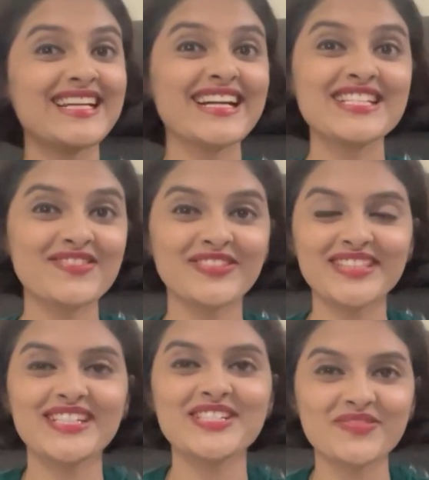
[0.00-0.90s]
That is it for
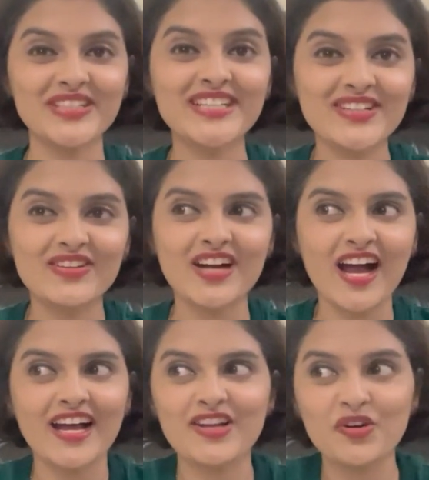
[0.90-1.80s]
today's video.
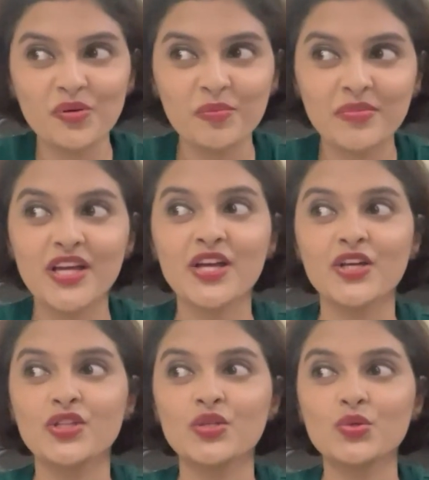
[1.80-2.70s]
I hope
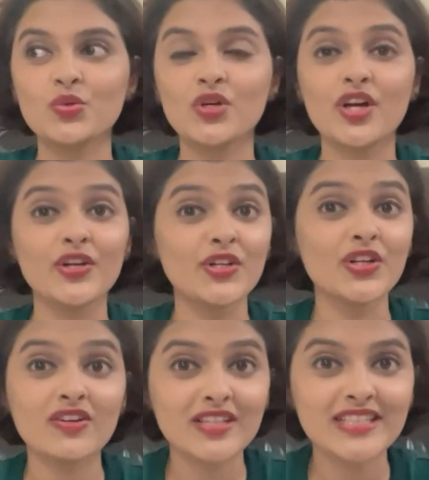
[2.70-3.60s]
you
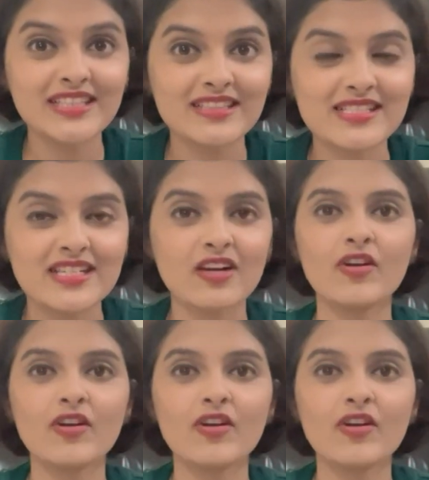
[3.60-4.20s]
learned stuff.